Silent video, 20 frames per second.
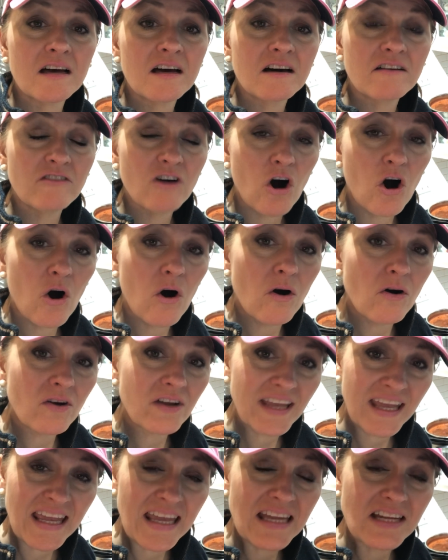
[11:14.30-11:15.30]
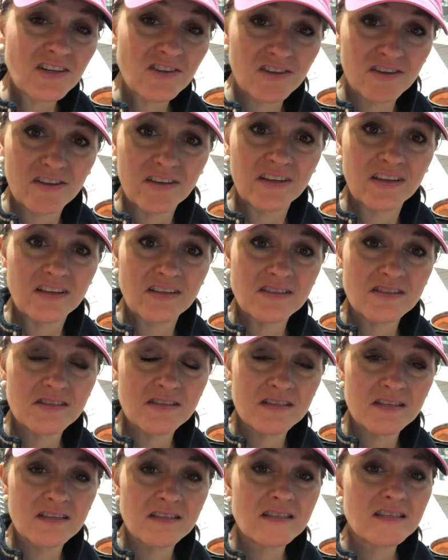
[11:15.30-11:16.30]
of all canned
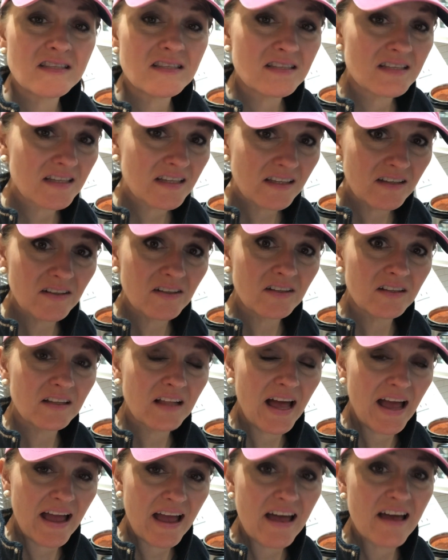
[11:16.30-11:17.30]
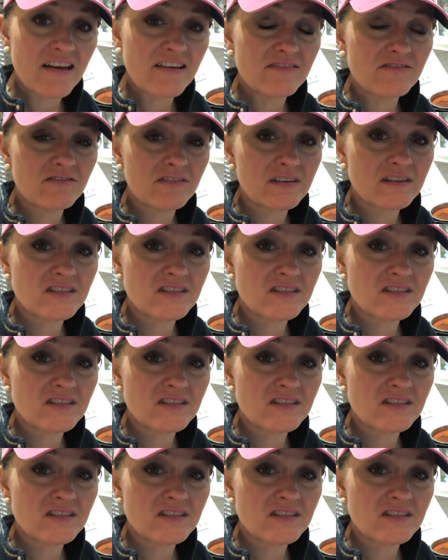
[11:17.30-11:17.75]
goods still have